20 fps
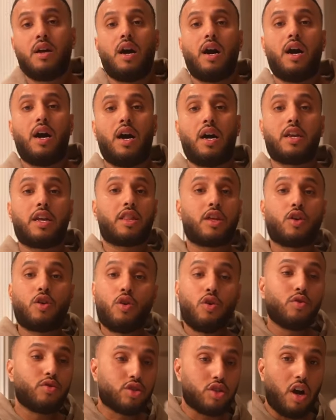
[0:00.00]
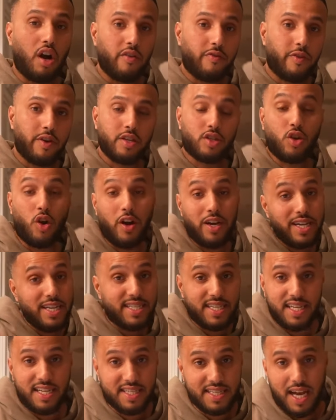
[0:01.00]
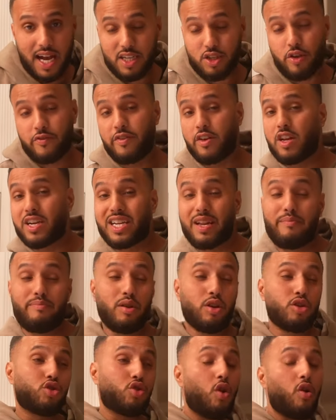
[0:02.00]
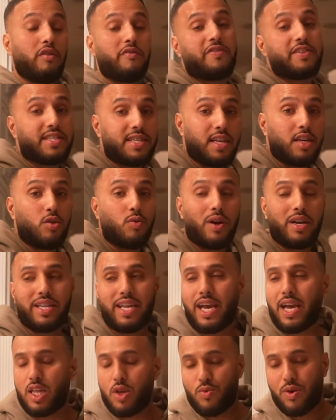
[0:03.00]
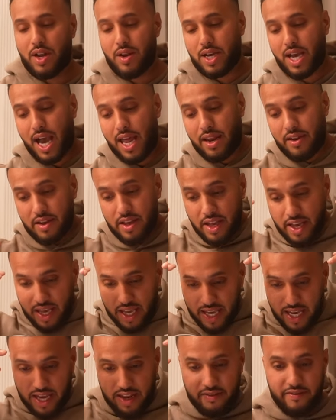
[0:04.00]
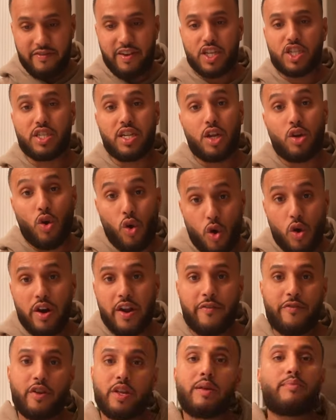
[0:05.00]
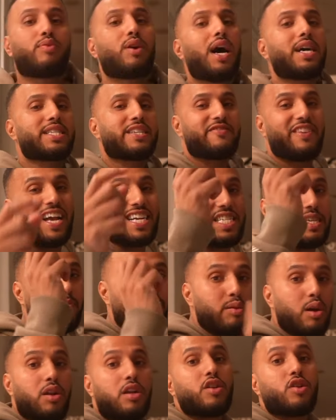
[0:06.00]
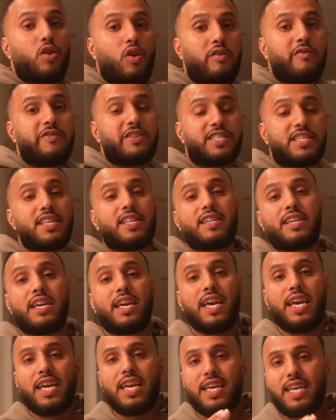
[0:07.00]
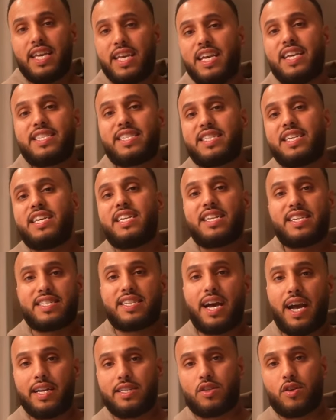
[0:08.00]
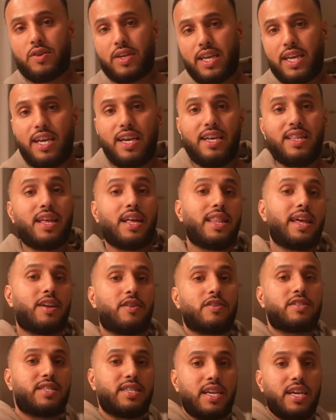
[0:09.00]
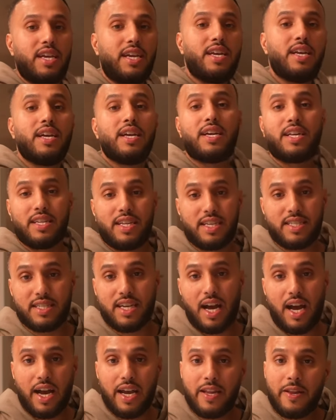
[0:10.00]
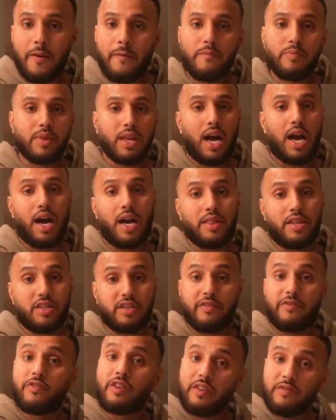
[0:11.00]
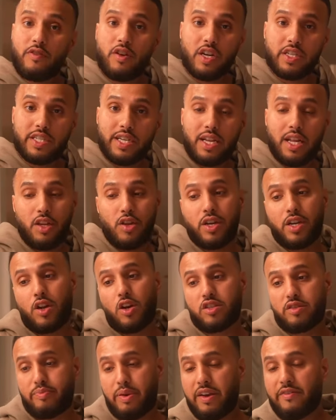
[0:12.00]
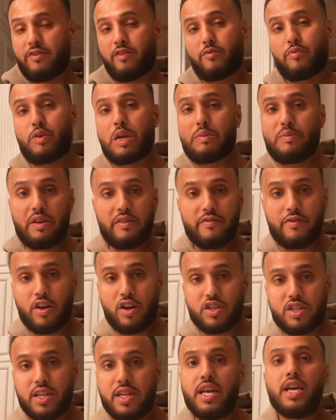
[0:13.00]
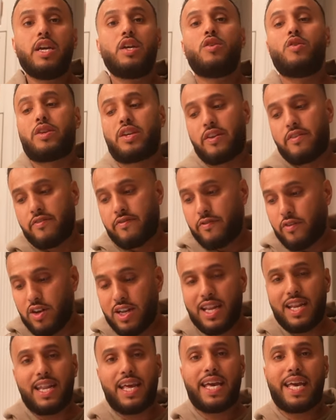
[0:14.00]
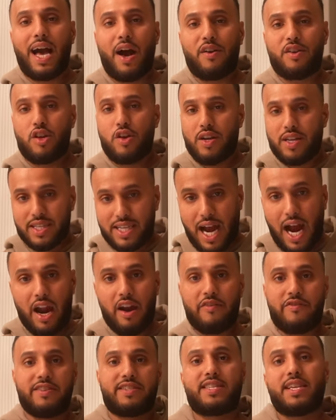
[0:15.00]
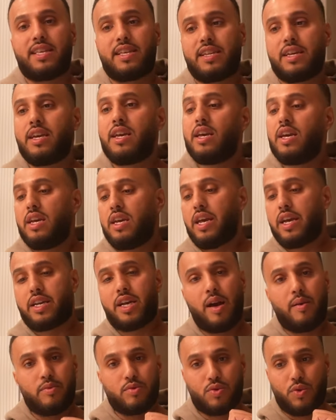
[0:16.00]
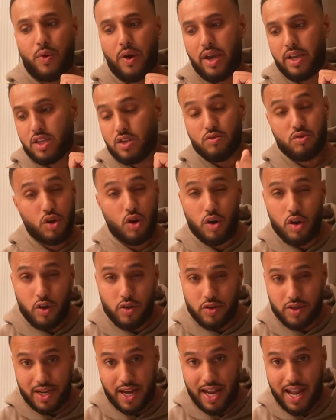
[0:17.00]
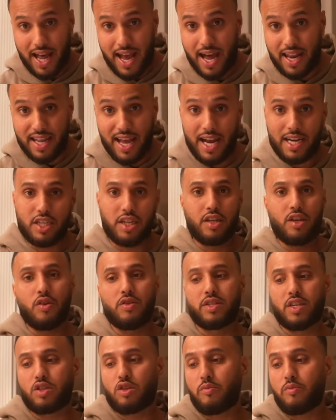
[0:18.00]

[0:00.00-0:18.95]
Uh, another cool software is called EC Design. So if you're looking to build your own facility one day and you want to kind of envision it, or if you're in the process of actually building your own facility, EC Design. So E, the letter C, Design. Uh, there's a free version and you can also pay for a premium version. You can fully lay out your entire facility. It comes with tutorials on how to actually use it.